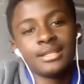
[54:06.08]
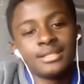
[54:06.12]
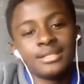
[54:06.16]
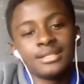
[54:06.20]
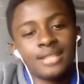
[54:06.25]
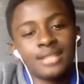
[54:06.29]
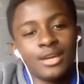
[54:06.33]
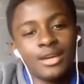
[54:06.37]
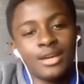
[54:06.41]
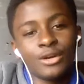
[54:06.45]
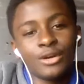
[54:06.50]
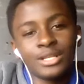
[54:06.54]

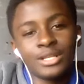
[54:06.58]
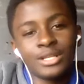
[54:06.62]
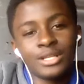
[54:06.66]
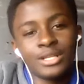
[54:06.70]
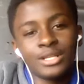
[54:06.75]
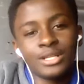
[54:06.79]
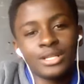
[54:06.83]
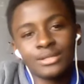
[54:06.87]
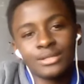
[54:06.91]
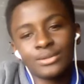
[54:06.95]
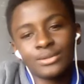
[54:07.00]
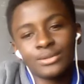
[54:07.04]
I wanted
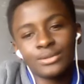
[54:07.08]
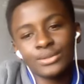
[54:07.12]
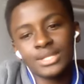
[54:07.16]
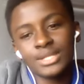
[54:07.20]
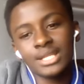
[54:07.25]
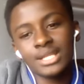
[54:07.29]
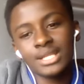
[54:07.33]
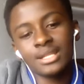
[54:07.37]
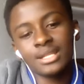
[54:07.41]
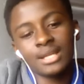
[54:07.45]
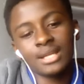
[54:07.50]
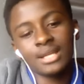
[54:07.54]
to say
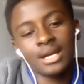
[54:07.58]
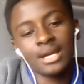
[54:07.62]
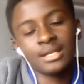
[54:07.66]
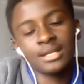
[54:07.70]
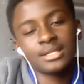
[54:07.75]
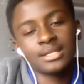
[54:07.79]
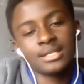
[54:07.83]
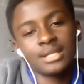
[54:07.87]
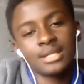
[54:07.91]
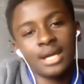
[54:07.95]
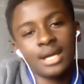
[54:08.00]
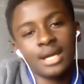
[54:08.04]
that
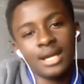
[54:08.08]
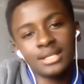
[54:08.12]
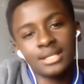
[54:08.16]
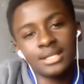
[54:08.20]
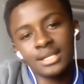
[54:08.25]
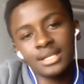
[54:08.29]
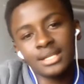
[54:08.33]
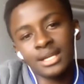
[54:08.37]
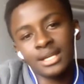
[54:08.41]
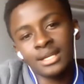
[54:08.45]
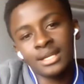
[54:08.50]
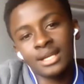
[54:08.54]

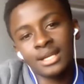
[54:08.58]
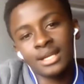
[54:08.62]
hunting and